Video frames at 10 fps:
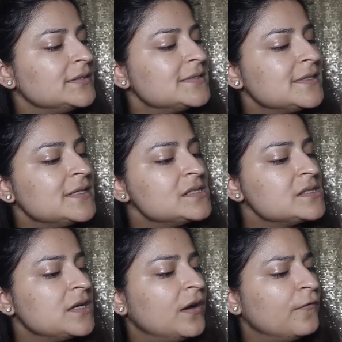This
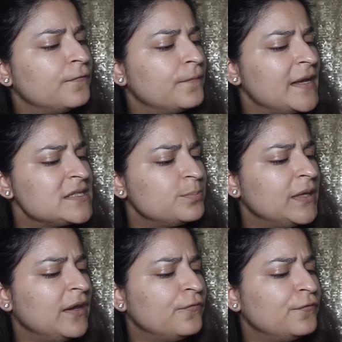is a
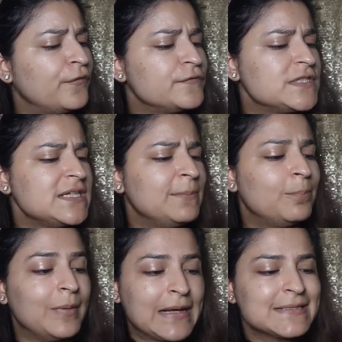SPF 50
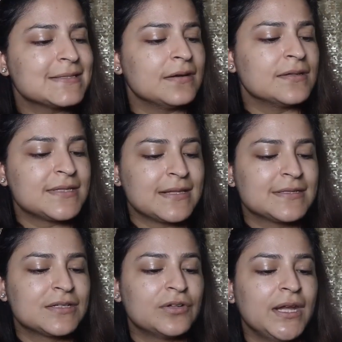plus
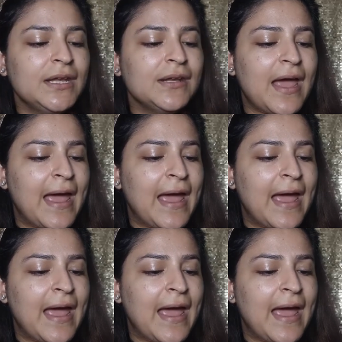sunscreen,